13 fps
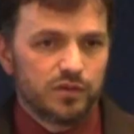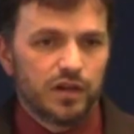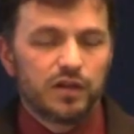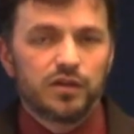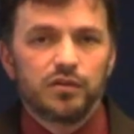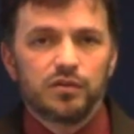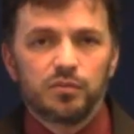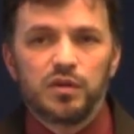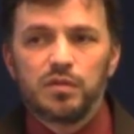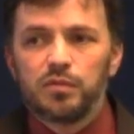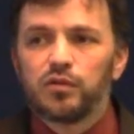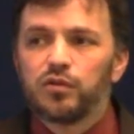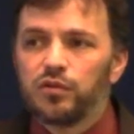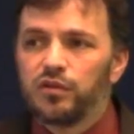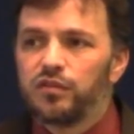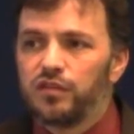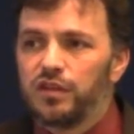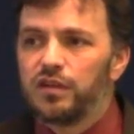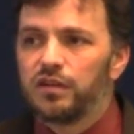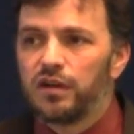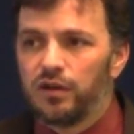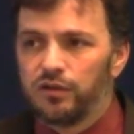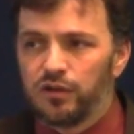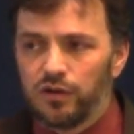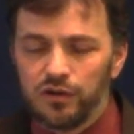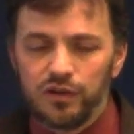tell you, that people are going to seek
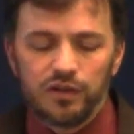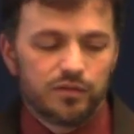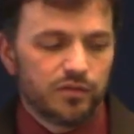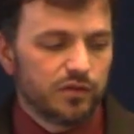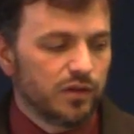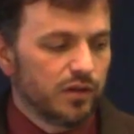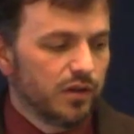alternatives